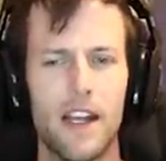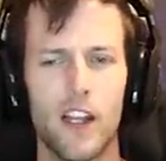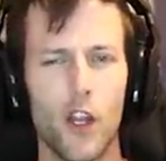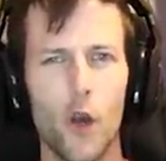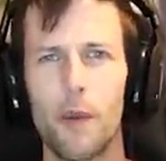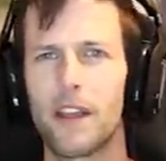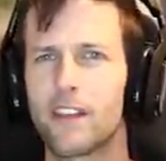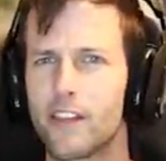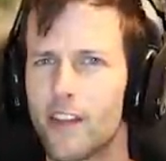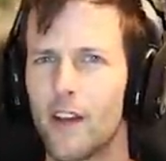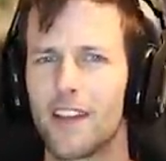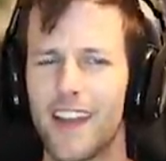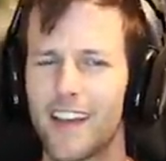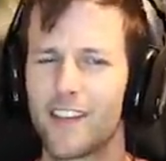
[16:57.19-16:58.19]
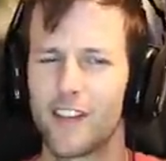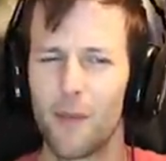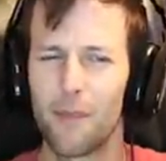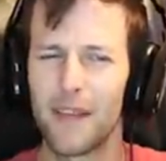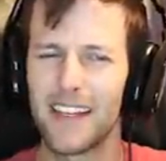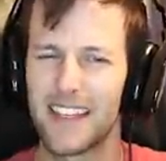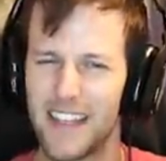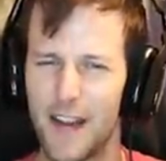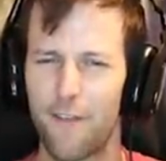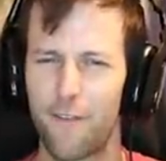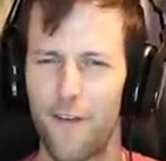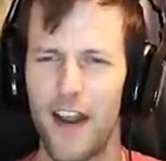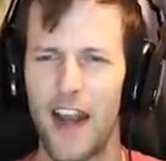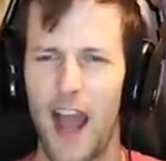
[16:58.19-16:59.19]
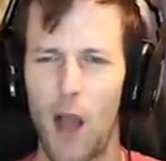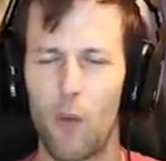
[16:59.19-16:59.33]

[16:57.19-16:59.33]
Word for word: a little bit something like something different.